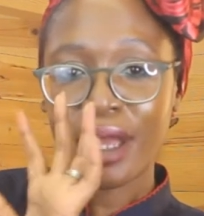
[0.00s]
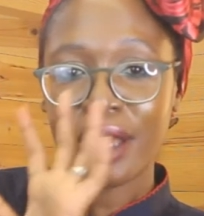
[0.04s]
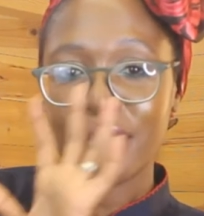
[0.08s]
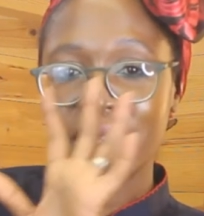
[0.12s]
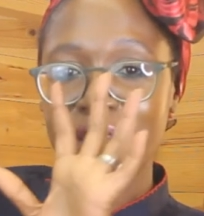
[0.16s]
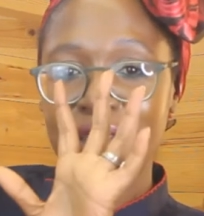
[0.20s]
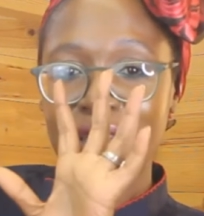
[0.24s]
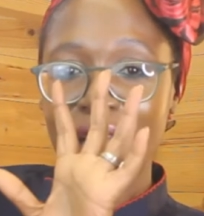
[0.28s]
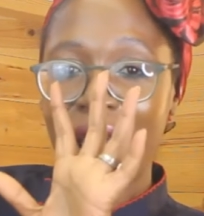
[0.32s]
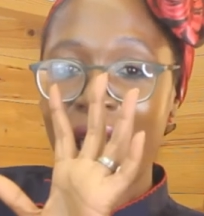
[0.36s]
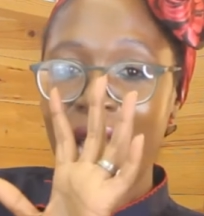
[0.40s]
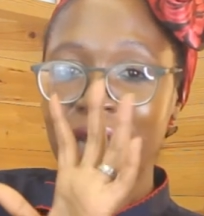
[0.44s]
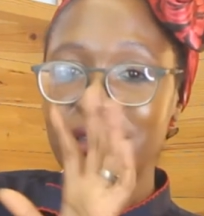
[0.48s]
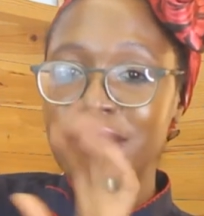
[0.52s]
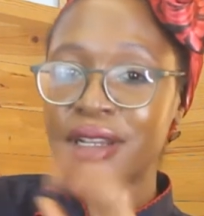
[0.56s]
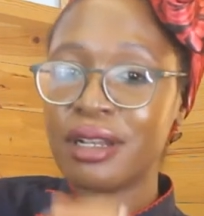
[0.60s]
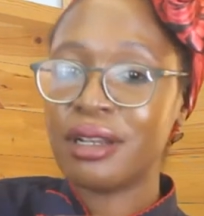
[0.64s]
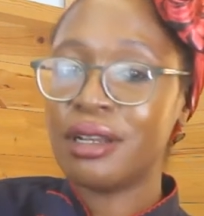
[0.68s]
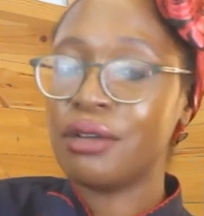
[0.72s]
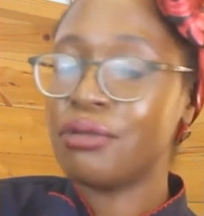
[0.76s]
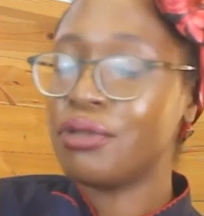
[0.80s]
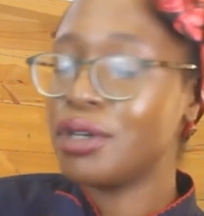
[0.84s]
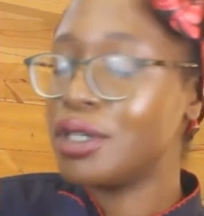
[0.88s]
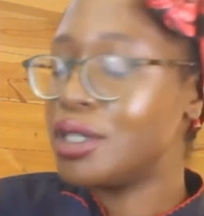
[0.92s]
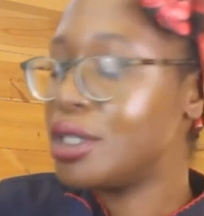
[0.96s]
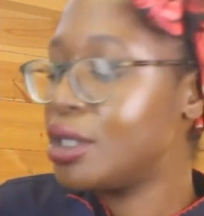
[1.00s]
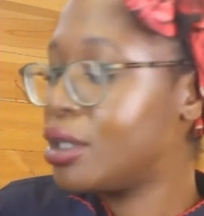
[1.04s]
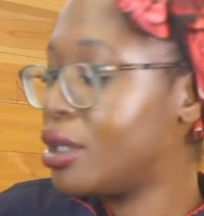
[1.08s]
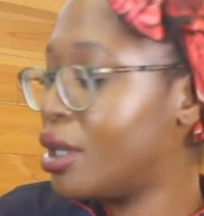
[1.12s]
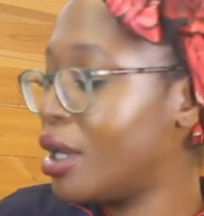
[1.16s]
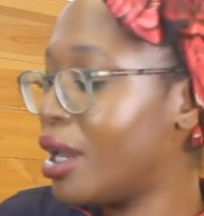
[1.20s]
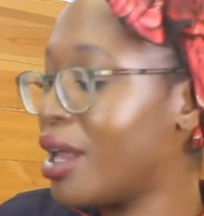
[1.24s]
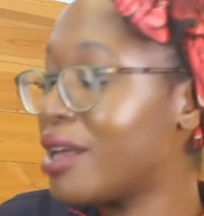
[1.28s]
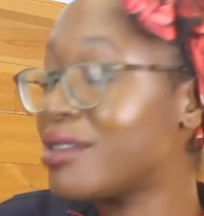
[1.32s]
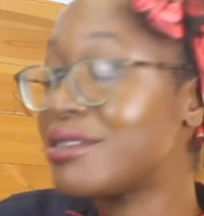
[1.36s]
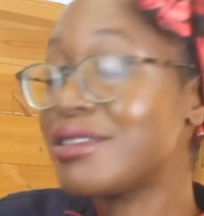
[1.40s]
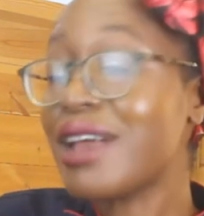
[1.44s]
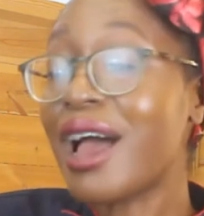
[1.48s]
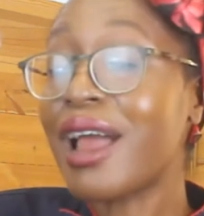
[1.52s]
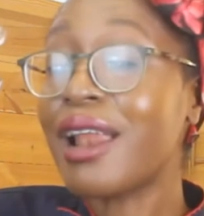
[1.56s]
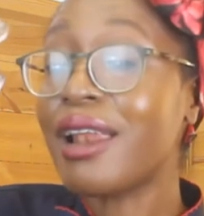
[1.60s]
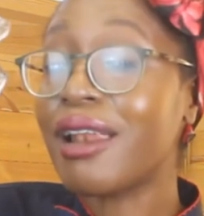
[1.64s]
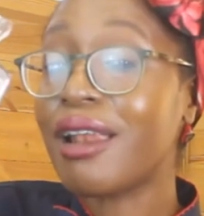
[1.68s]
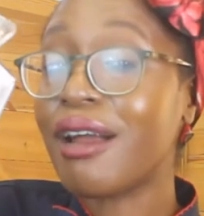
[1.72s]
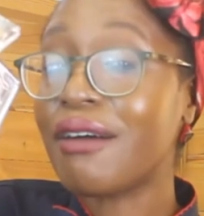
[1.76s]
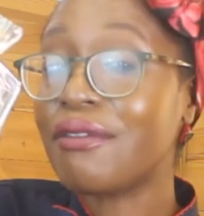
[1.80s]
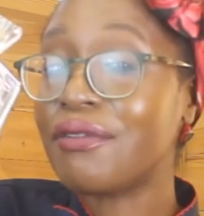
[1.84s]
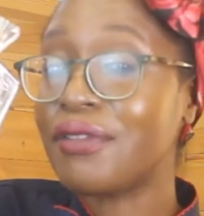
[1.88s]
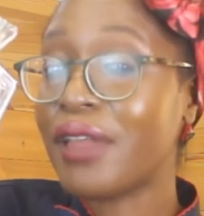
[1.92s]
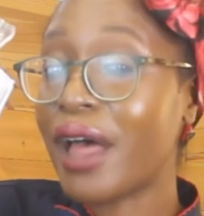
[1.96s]
is utterly ridiculous. I
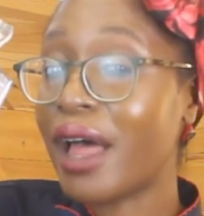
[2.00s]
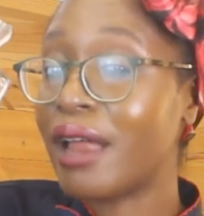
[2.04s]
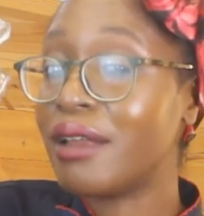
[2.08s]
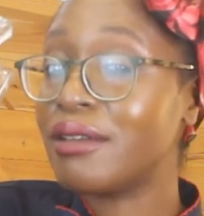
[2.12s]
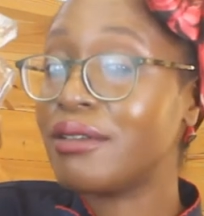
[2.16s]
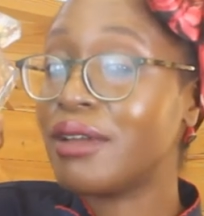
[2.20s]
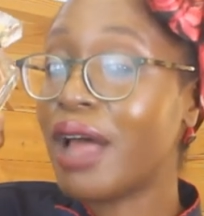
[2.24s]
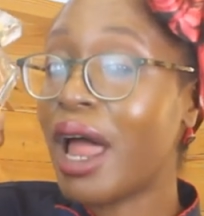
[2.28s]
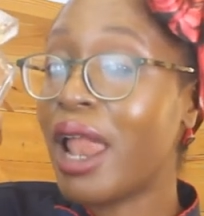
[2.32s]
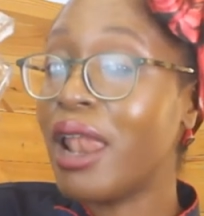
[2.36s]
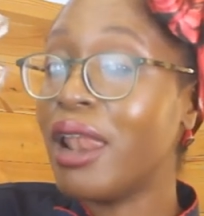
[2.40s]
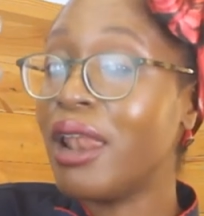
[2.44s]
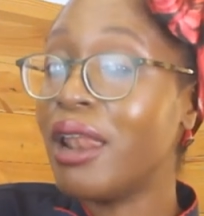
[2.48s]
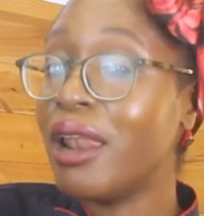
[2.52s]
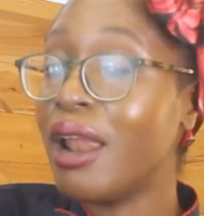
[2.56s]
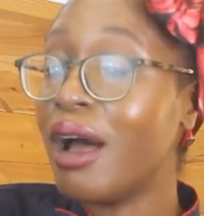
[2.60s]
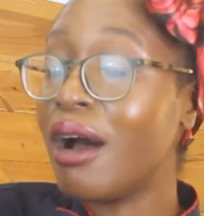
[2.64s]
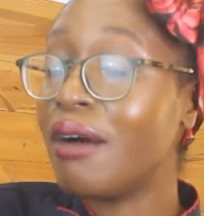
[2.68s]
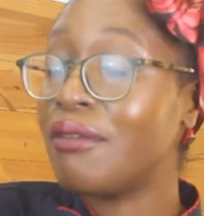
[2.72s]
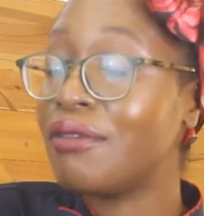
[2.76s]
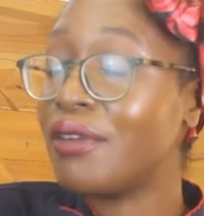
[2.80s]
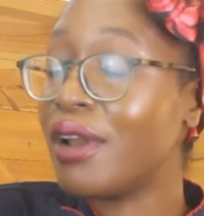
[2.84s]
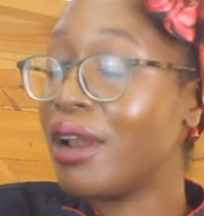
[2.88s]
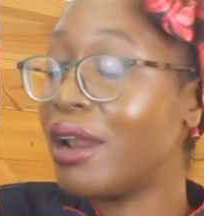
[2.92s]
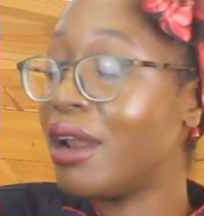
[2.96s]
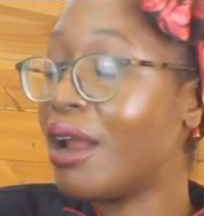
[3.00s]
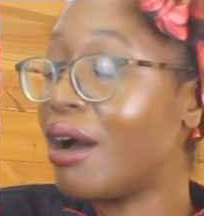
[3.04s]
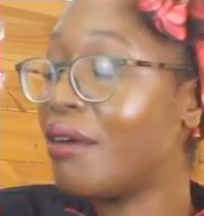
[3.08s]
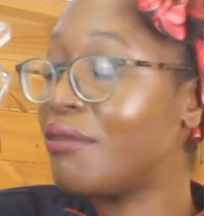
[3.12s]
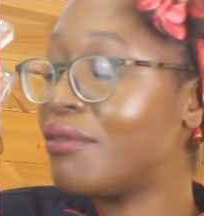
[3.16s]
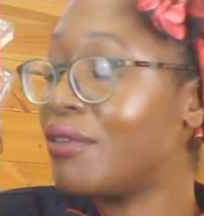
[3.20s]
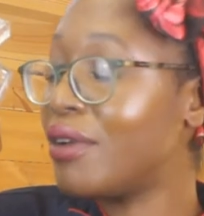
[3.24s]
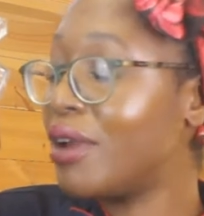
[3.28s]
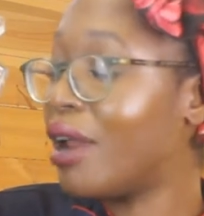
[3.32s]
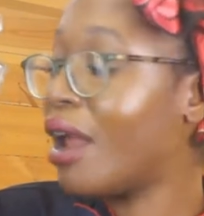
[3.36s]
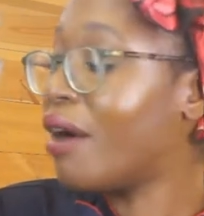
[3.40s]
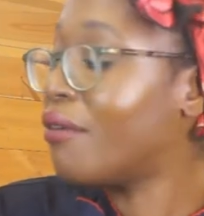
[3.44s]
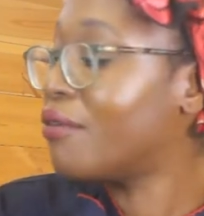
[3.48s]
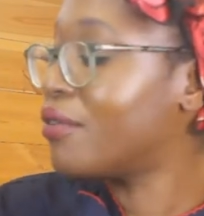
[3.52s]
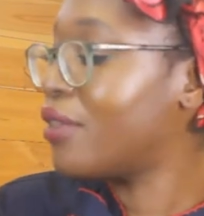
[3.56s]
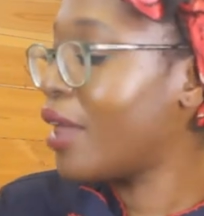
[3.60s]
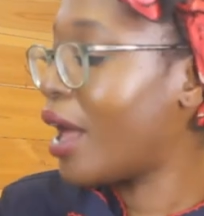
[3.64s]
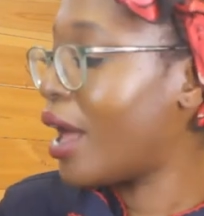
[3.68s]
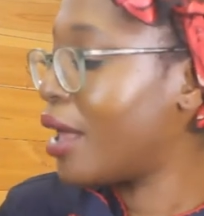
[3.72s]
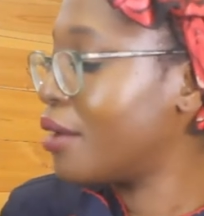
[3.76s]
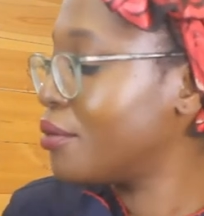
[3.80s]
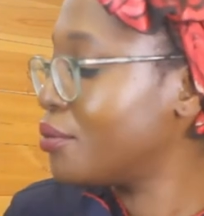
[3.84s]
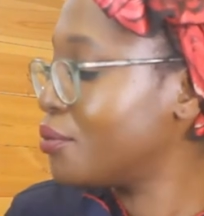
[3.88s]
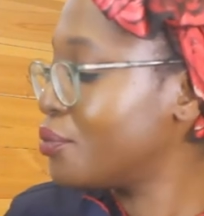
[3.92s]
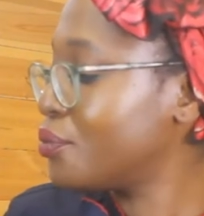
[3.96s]
love that. I love, love, love
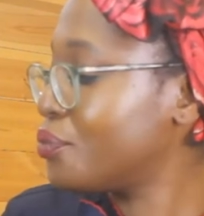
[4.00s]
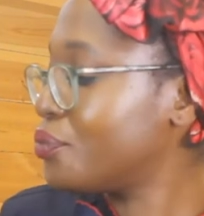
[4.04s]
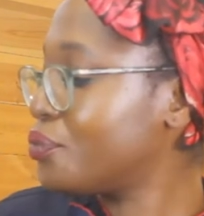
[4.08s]
that.